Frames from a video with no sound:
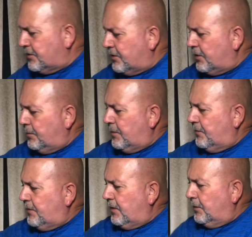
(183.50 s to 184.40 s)
that are going to be
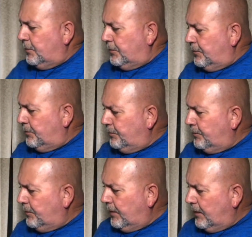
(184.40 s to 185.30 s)
available
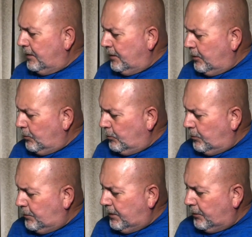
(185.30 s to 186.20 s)
will
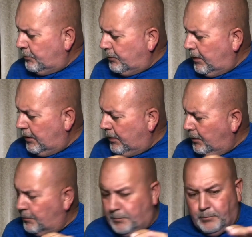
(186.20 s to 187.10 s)
be a
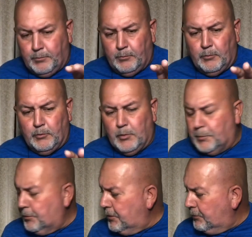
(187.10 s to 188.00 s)
real
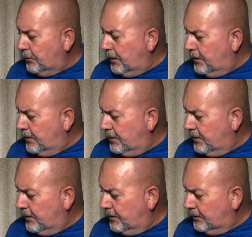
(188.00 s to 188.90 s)
pretty red,
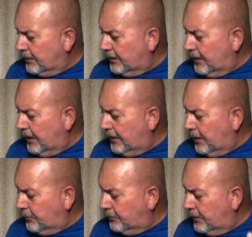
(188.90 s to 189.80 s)
like a candy
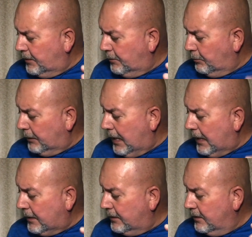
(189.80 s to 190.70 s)
apple red, a
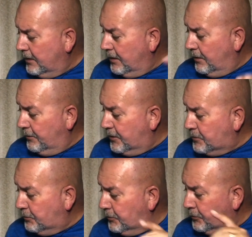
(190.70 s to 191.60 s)
black, this
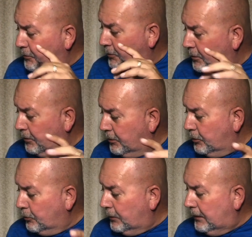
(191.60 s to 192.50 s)
blue,
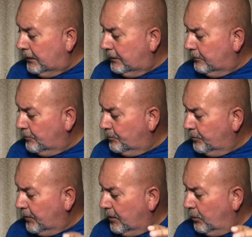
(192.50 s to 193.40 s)
green,
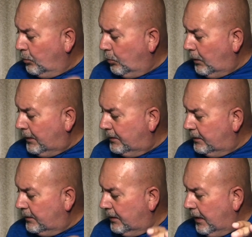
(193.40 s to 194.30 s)
white,
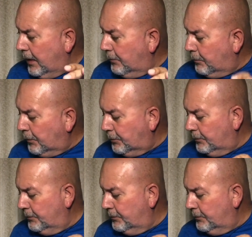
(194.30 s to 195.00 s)
and purple.